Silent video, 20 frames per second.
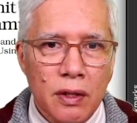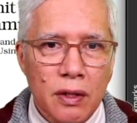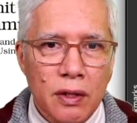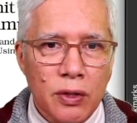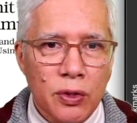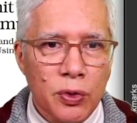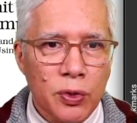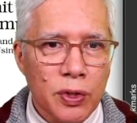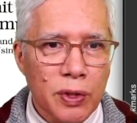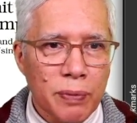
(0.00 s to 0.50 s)

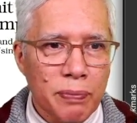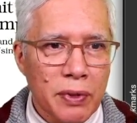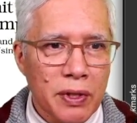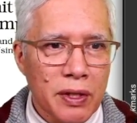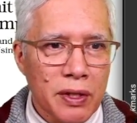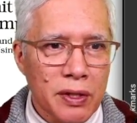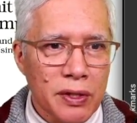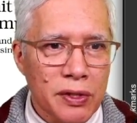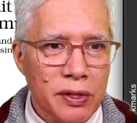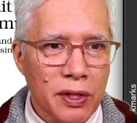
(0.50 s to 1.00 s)
Trip
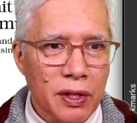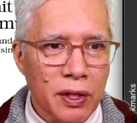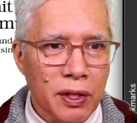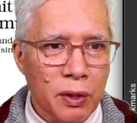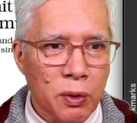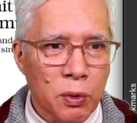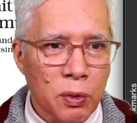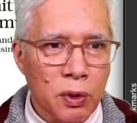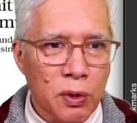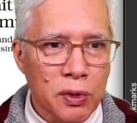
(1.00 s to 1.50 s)
is a
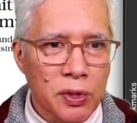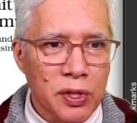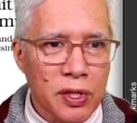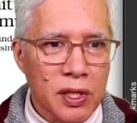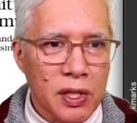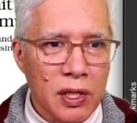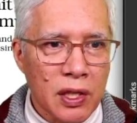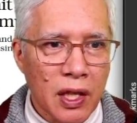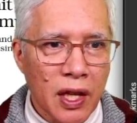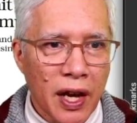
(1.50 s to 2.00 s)
gross
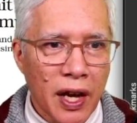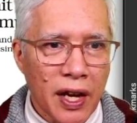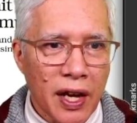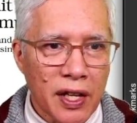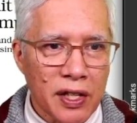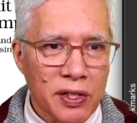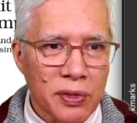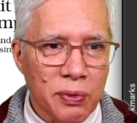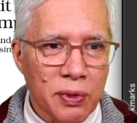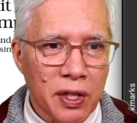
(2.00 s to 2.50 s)

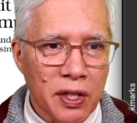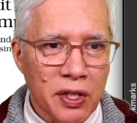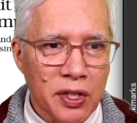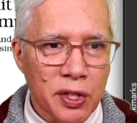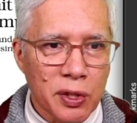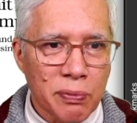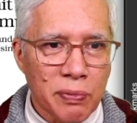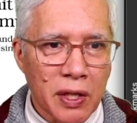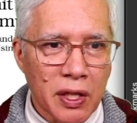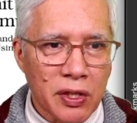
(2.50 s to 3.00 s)
class when it
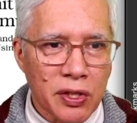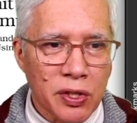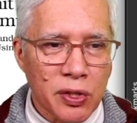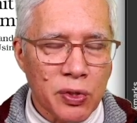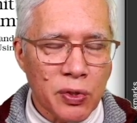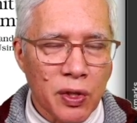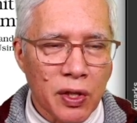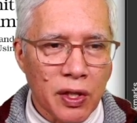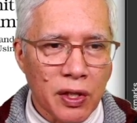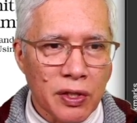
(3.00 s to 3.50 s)
should be a
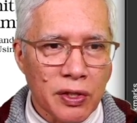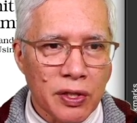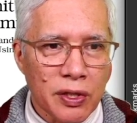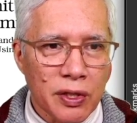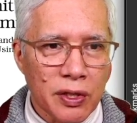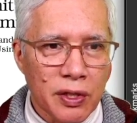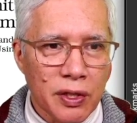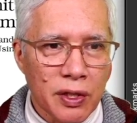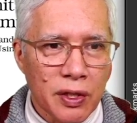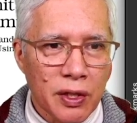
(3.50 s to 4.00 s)
struct,
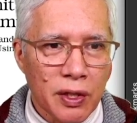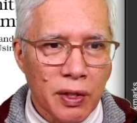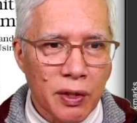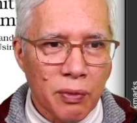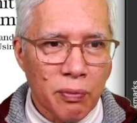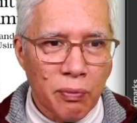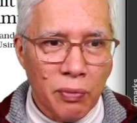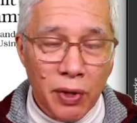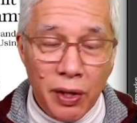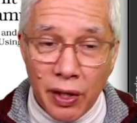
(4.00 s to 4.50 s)

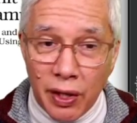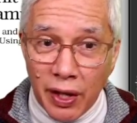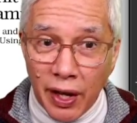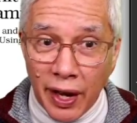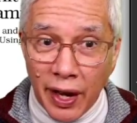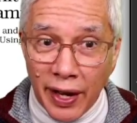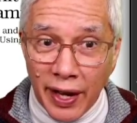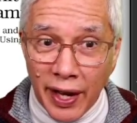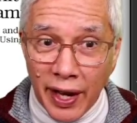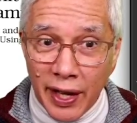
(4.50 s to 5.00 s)
but I
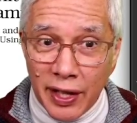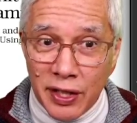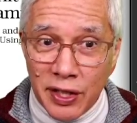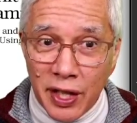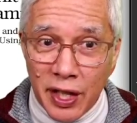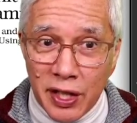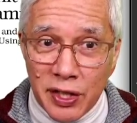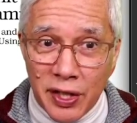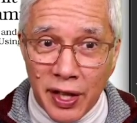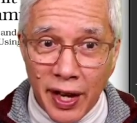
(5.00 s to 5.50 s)
can't
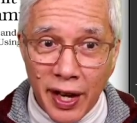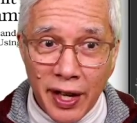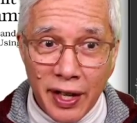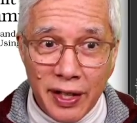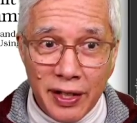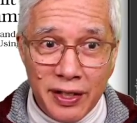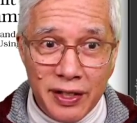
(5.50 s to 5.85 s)
change that.